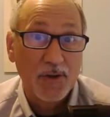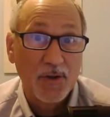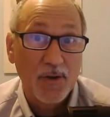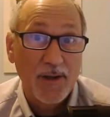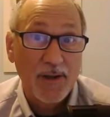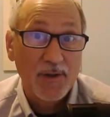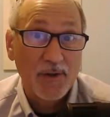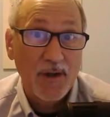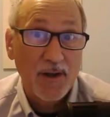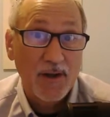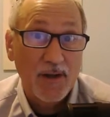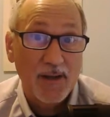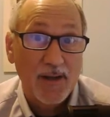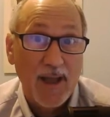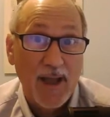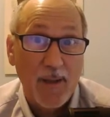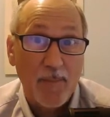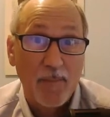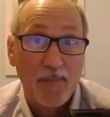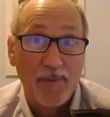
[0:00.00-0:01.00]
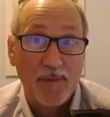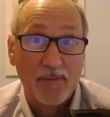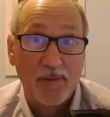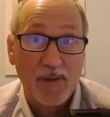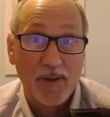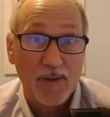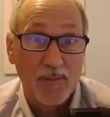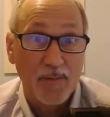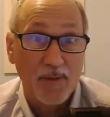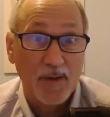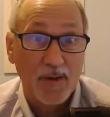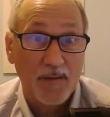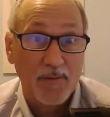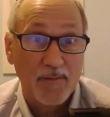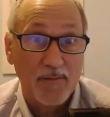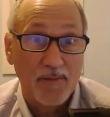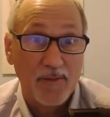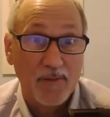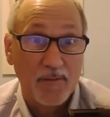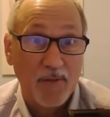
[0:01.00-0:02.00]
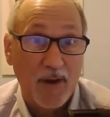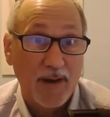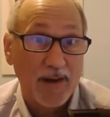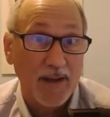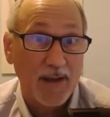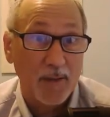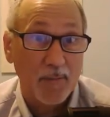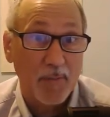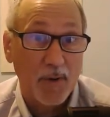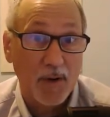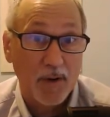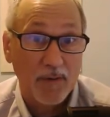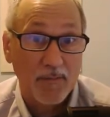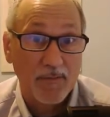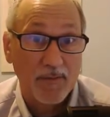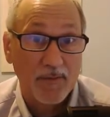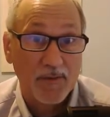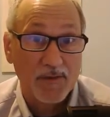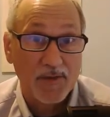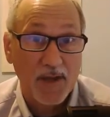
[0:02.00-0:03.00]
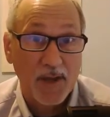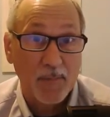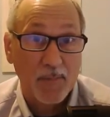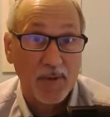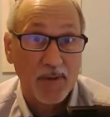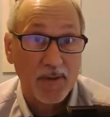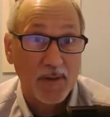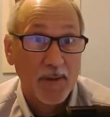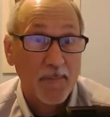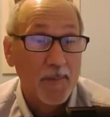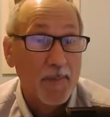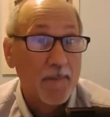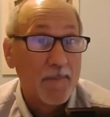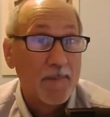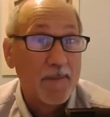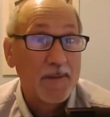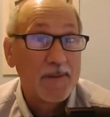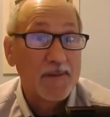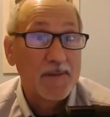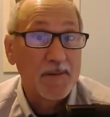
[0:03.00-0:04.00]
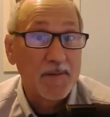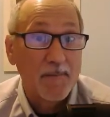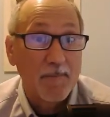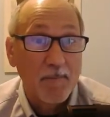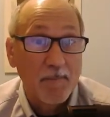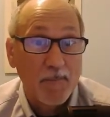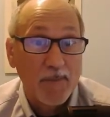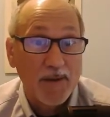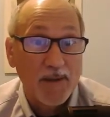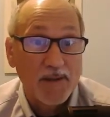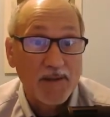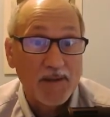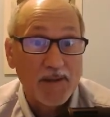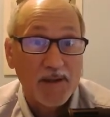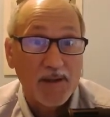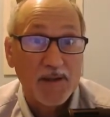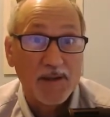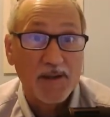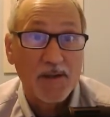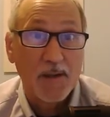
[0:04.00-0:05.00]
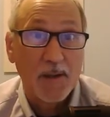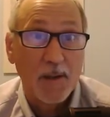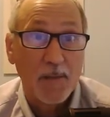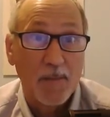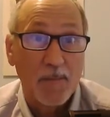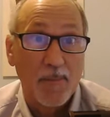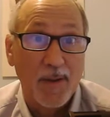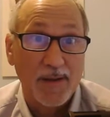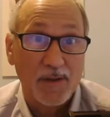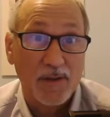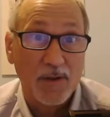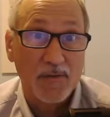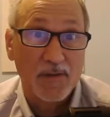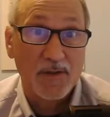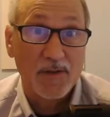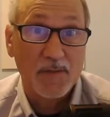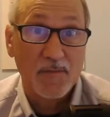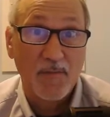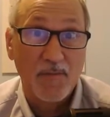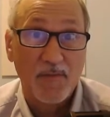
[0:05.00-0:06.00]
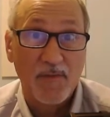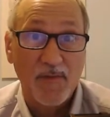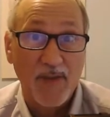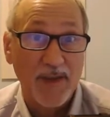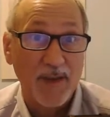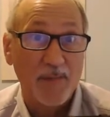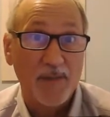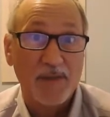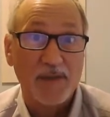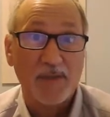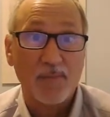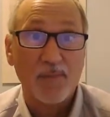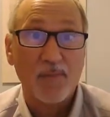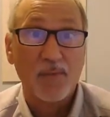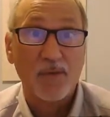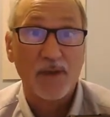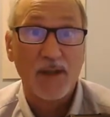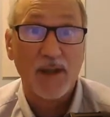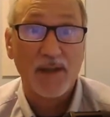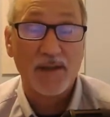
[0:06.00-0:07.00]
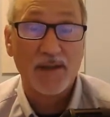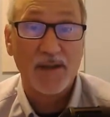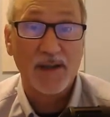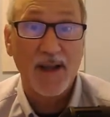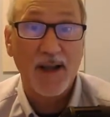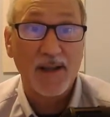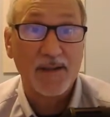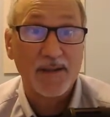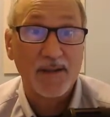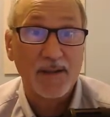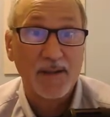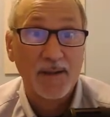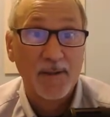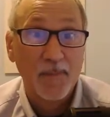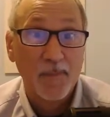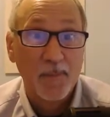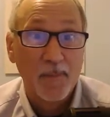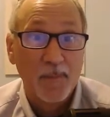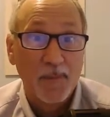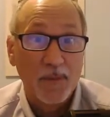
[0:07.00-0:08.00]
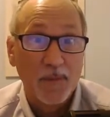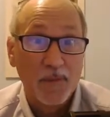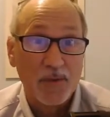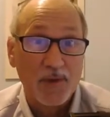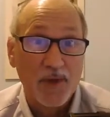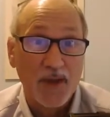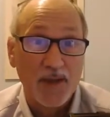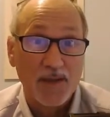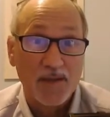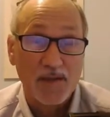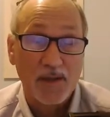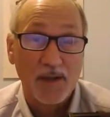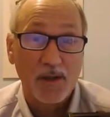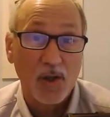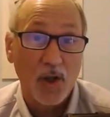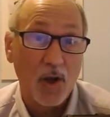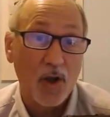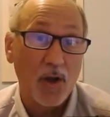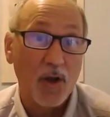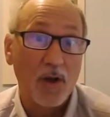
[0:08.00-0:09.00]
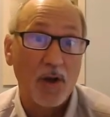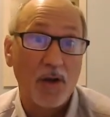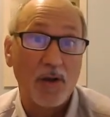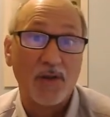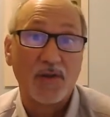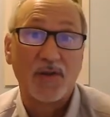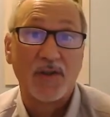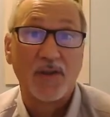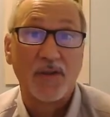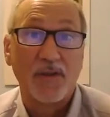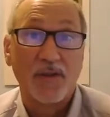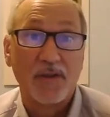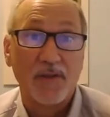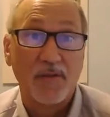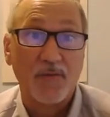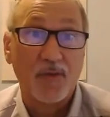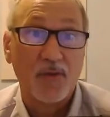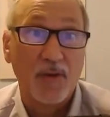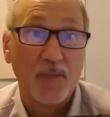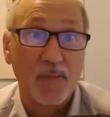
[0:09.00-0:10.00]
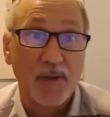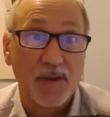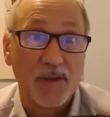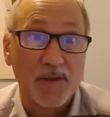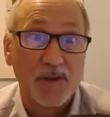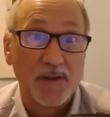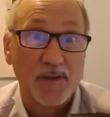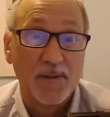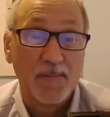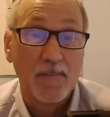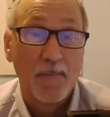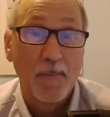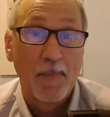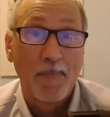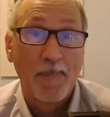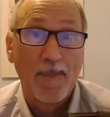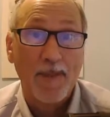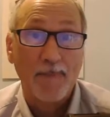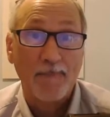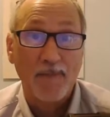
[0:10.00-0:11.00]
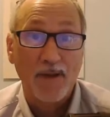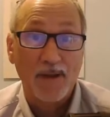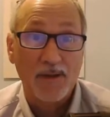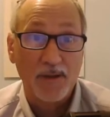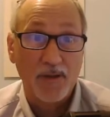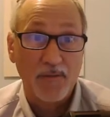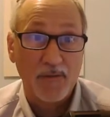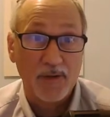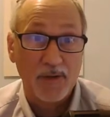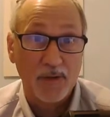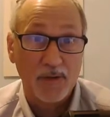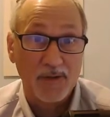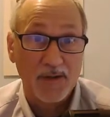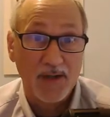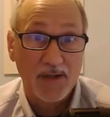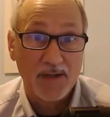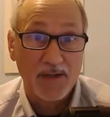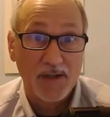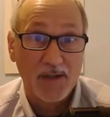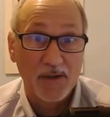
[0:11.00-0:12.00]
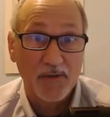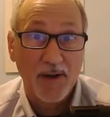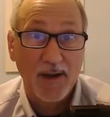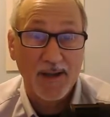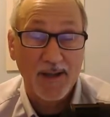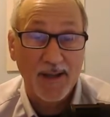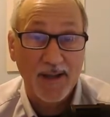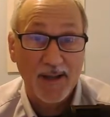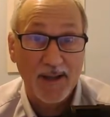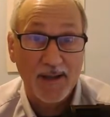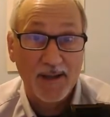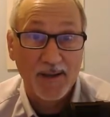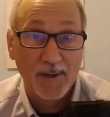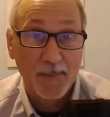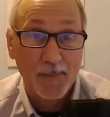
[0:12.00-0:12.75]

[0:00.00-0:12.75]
go ahead and try to clap the rhythm of the right-hand part. For example, this piece is Beethoven's famous Moonlight Sonata, which has a long series of triplets that Beethoven notates in the right hand.